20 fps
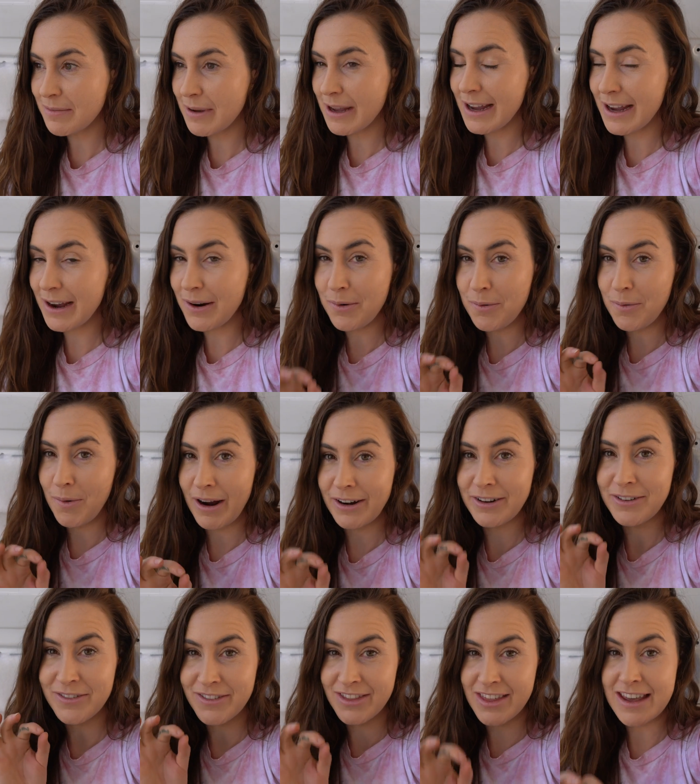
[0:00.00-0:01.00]
to be
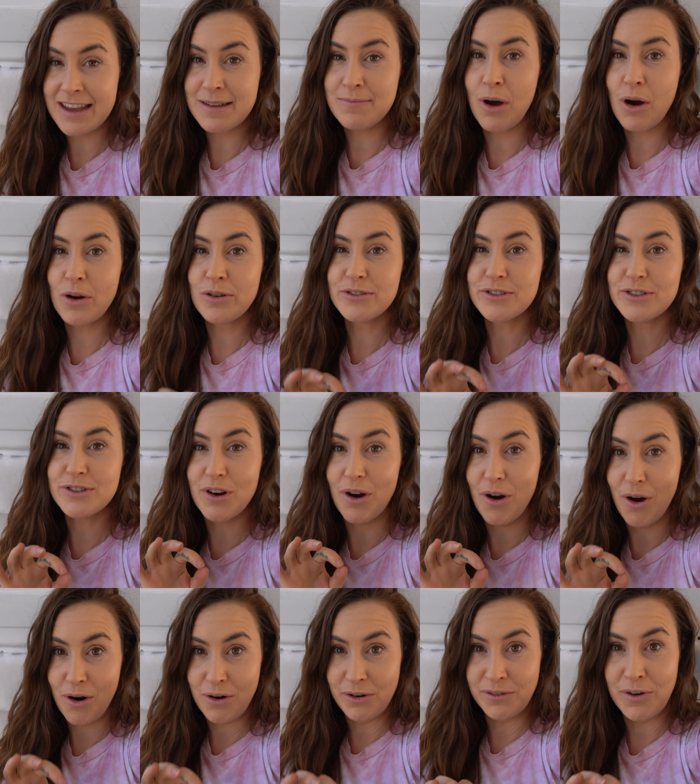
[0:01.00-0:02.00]
one of the most
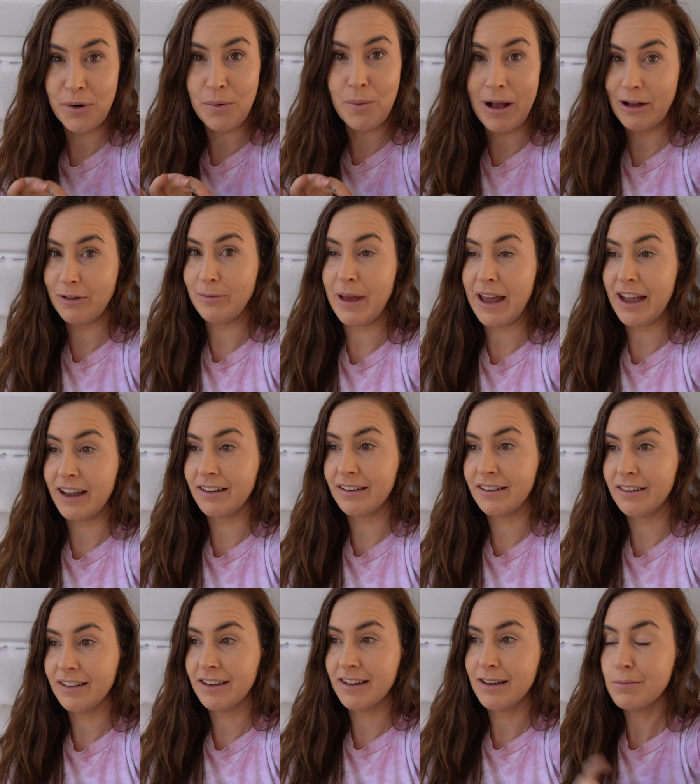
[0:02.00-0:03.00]
overwhelming.
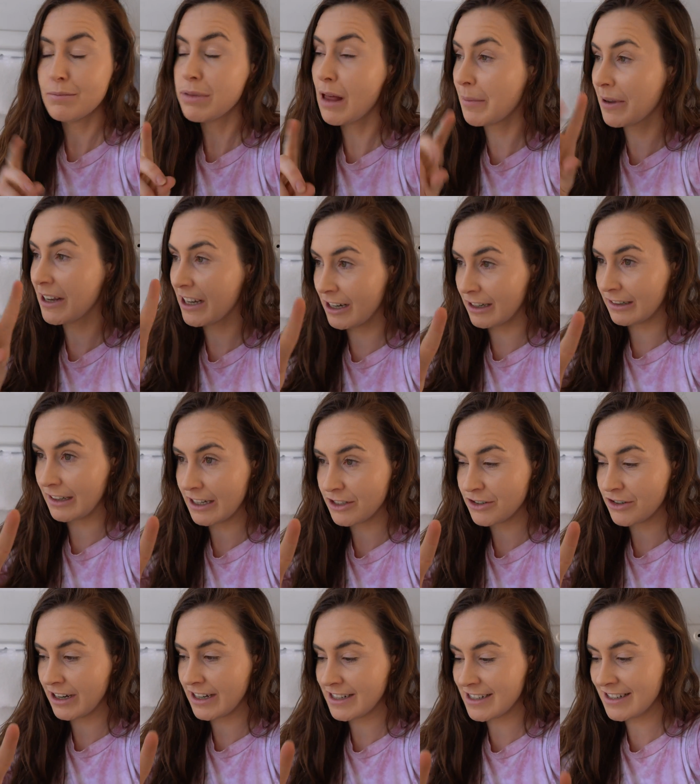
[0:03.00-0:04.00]
Plumbing and
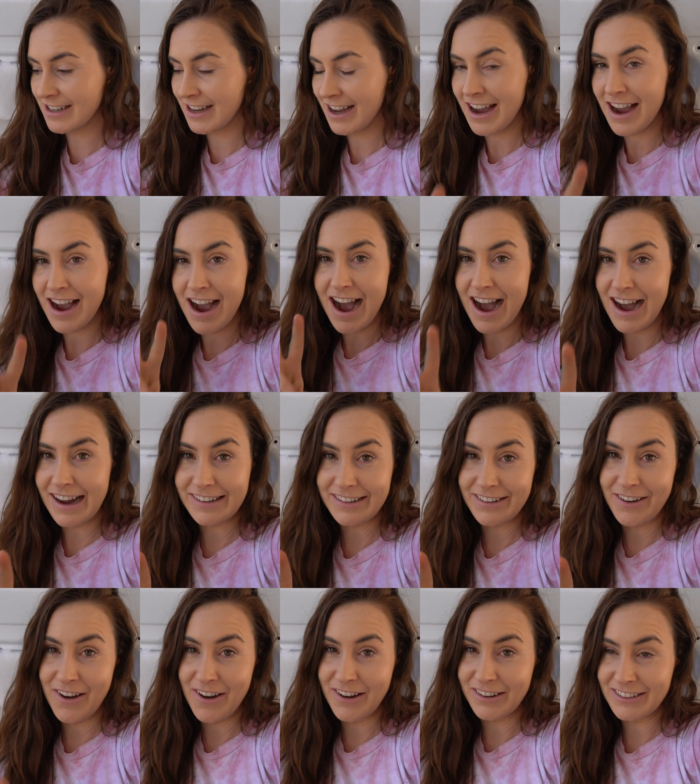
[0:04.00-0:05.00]
electrics. I
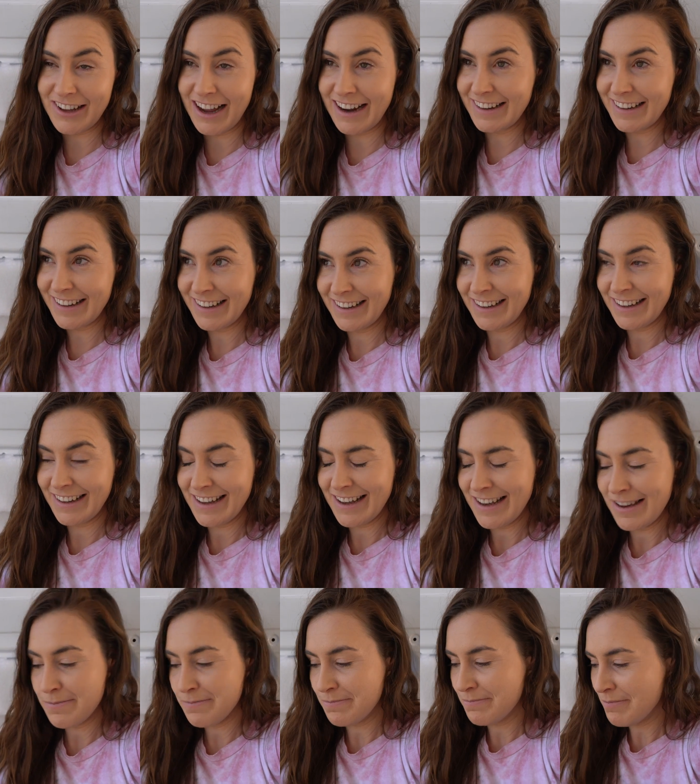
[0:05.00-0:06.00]
don't know, like,
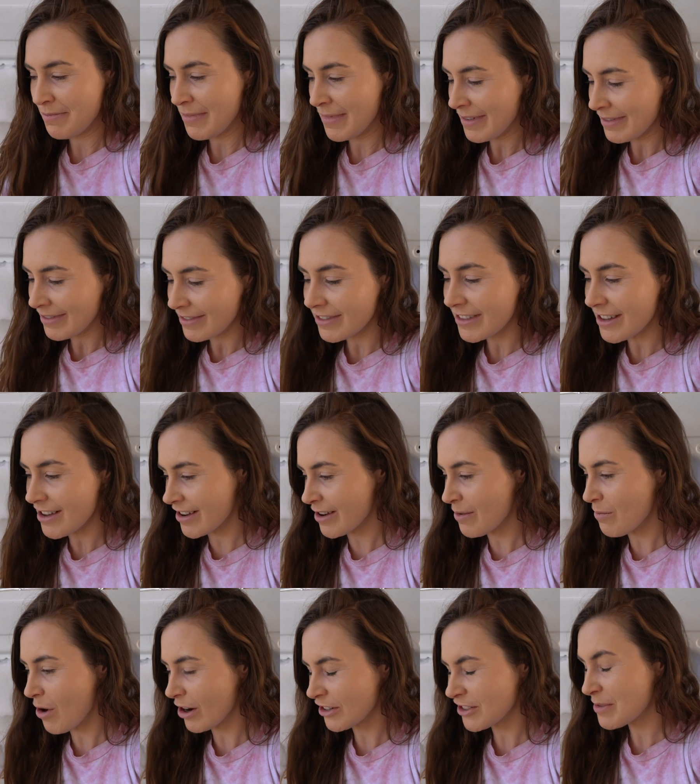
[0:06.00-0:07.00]
you
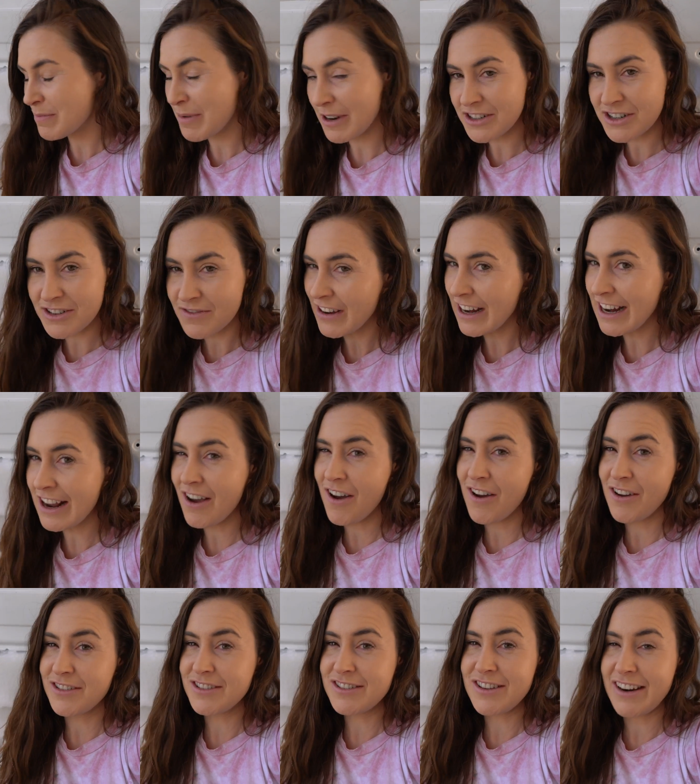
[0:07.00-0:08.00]
can watch a bunch of
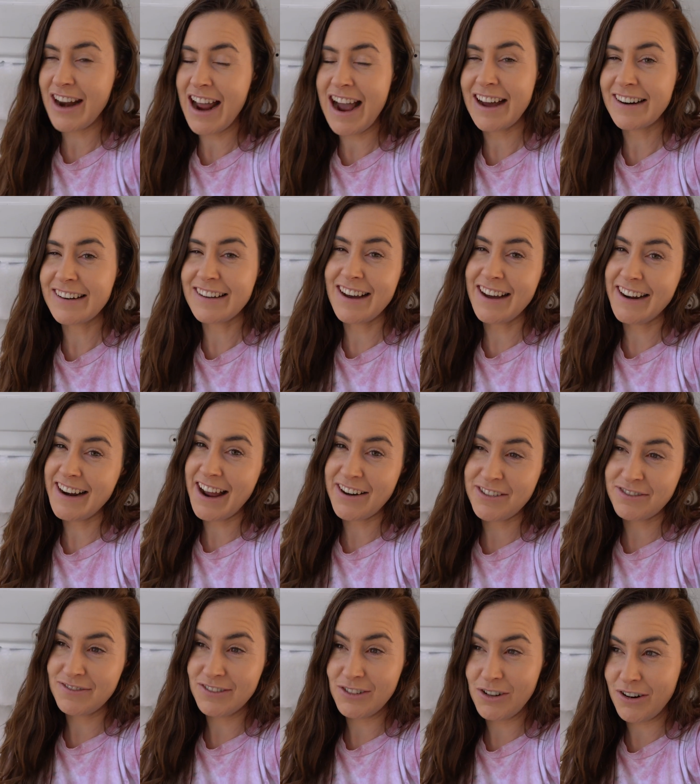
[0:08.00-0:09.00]
videos on how to cut
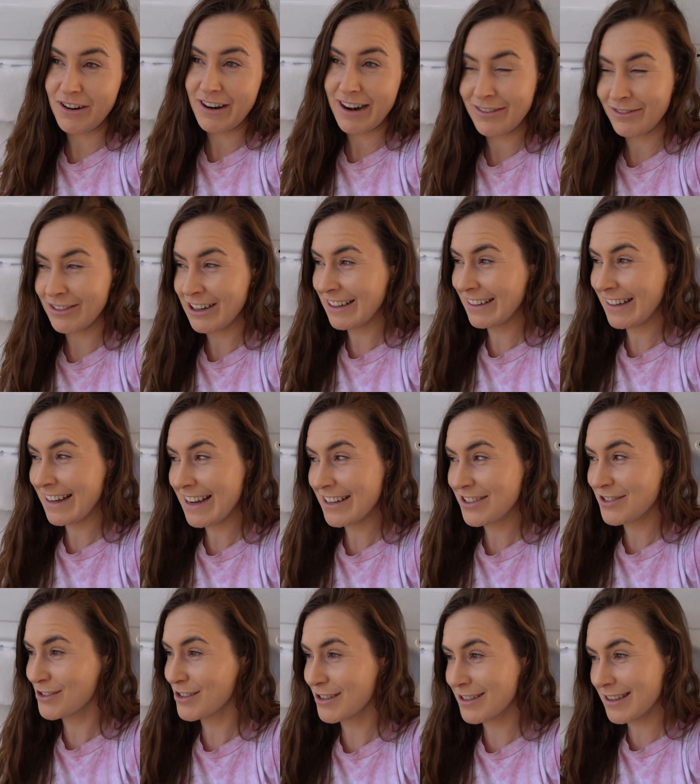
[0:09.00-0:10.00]
out a floor, and really
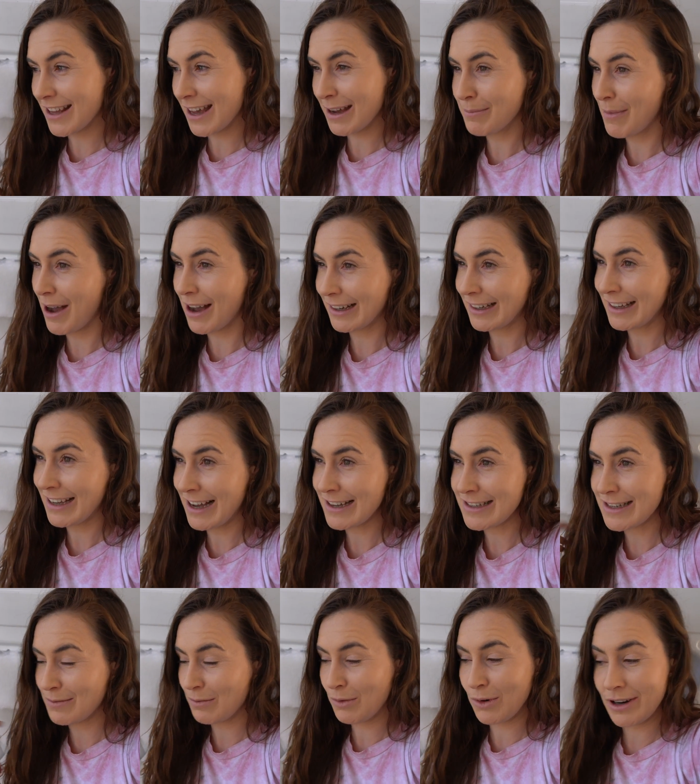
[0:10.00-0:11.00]
it's just like marking
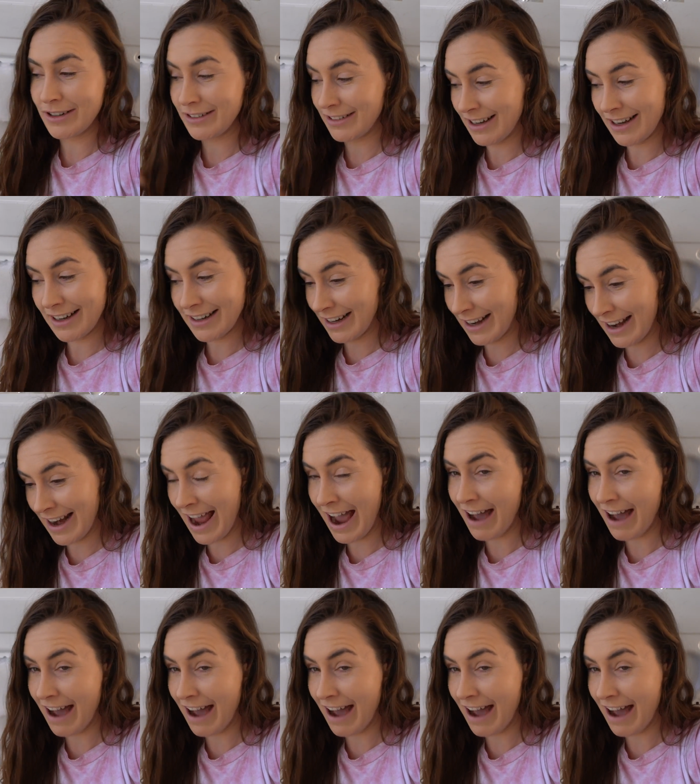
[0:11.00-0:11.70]
out some wood and cutting it